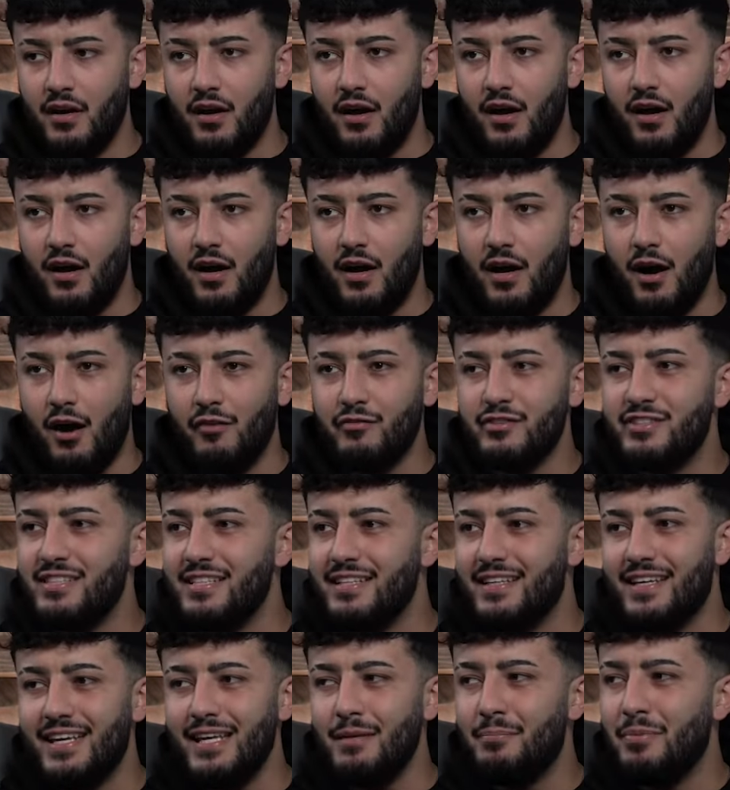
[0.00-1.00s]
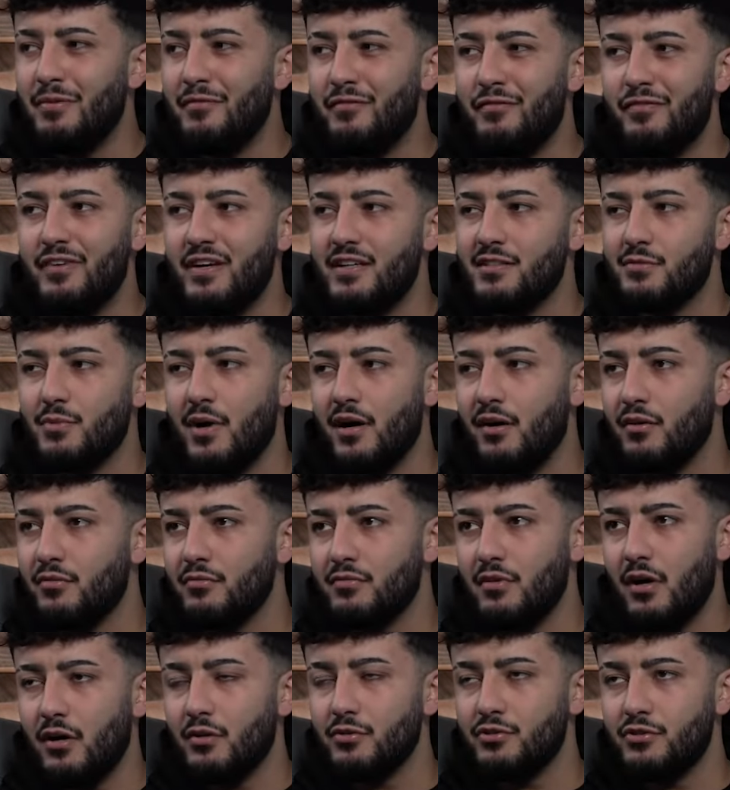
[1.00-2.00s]
Uh, obviously keeping fit as
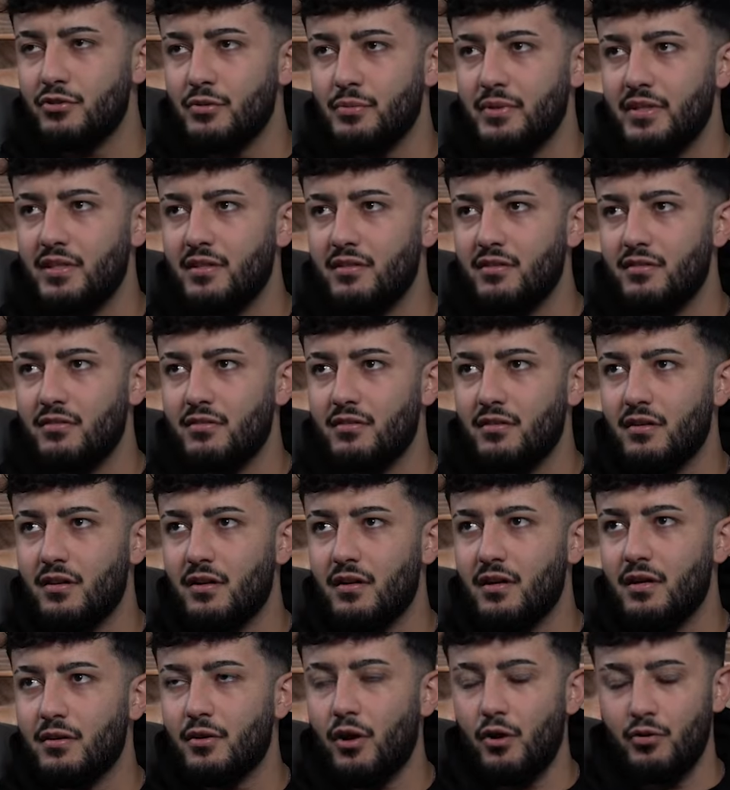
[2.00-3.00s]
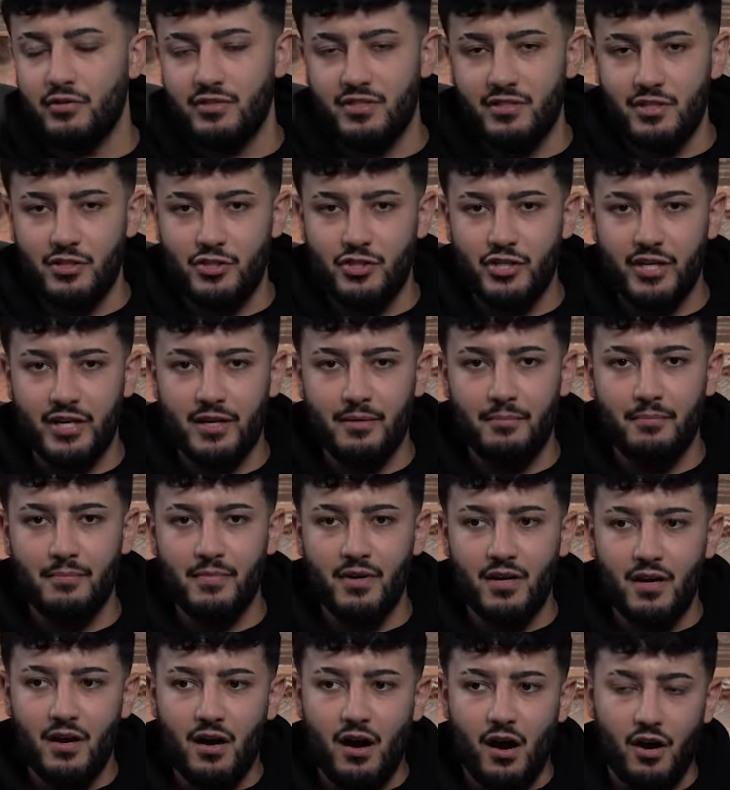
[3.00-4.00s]
well. I was doing, uh, going to the gym.
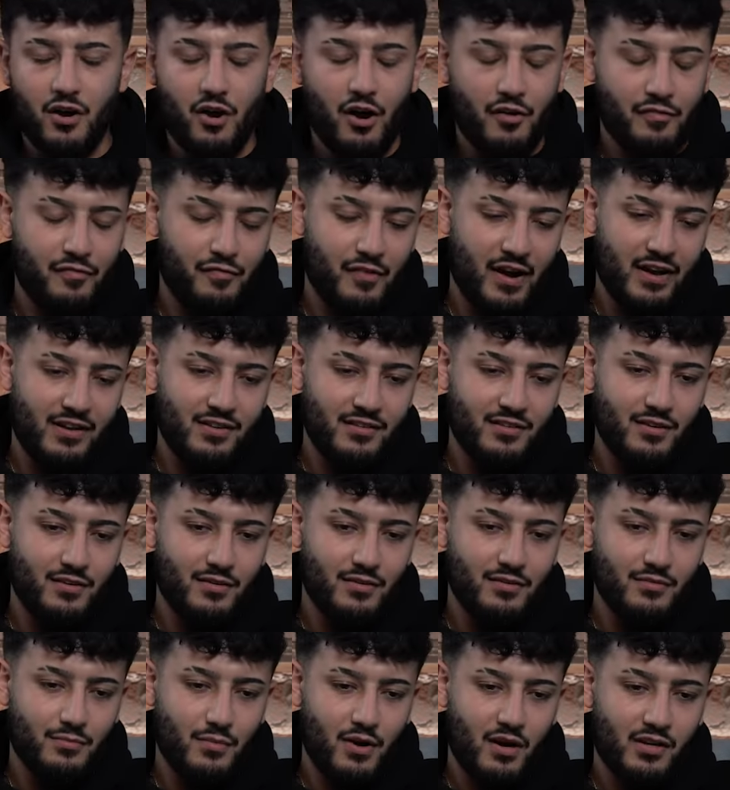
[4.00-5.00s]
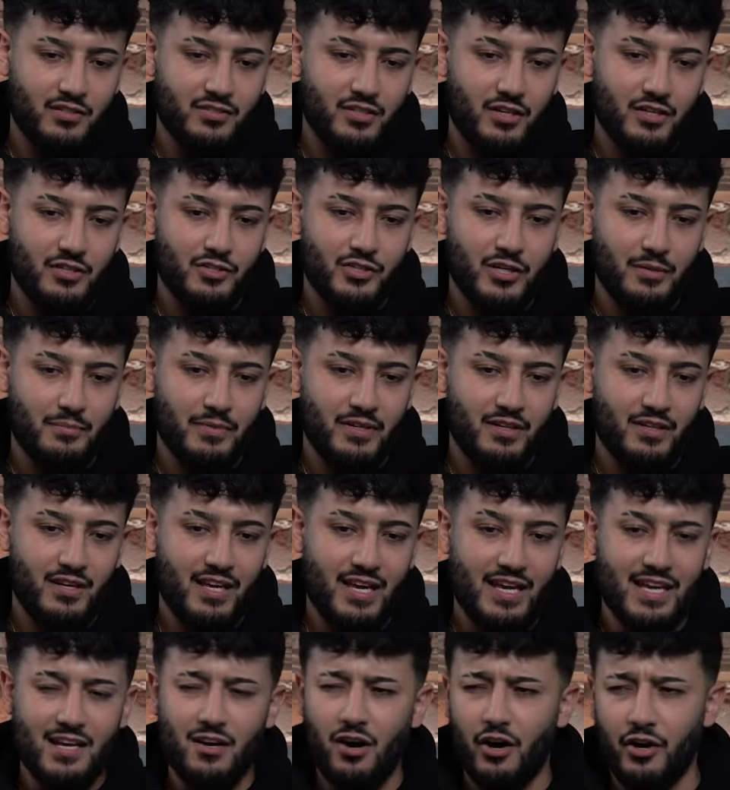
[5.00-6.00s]
I got a friend that works at a gym and
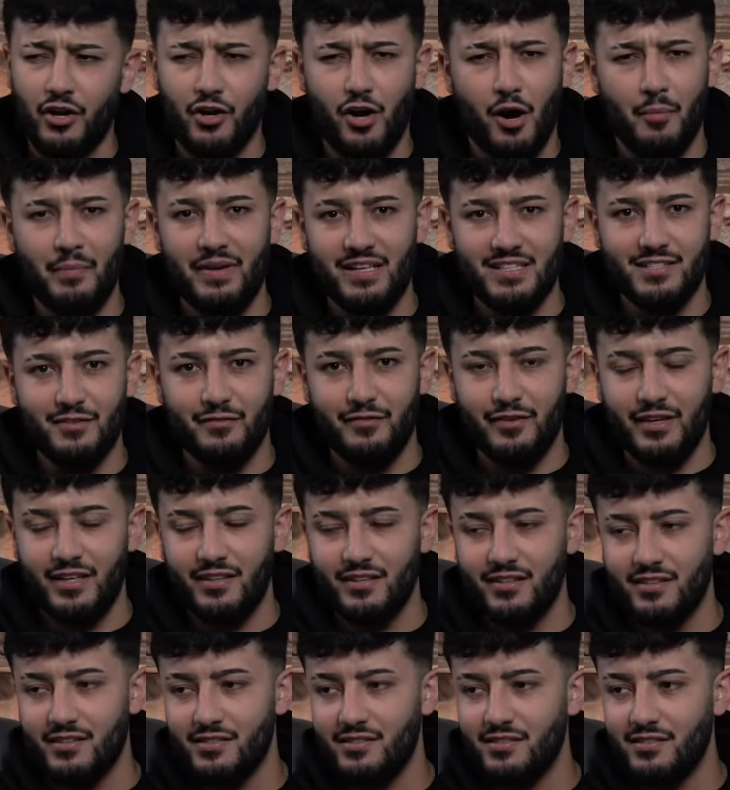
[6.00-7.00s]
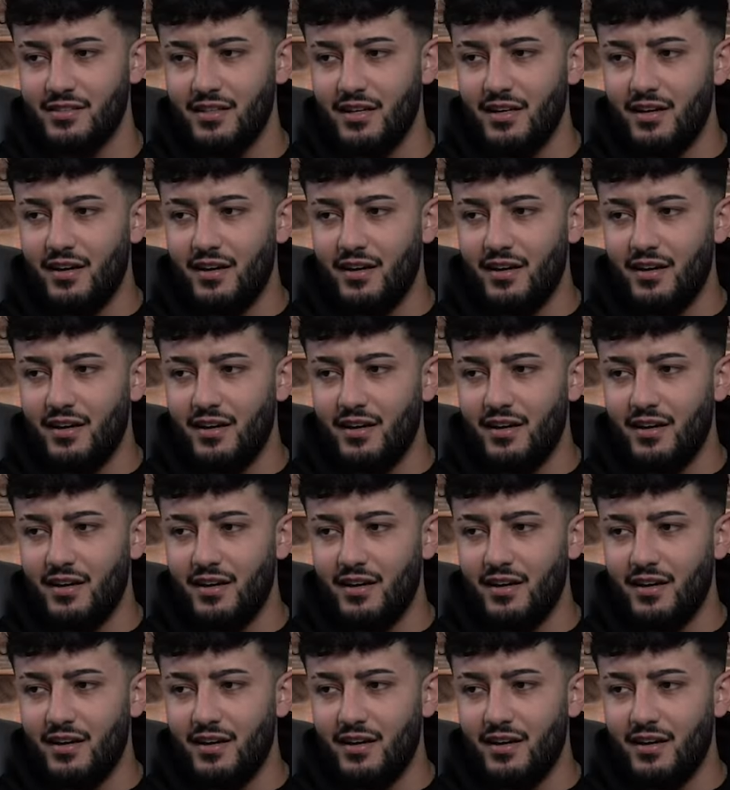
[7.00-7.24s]
he kind of got me into fitness,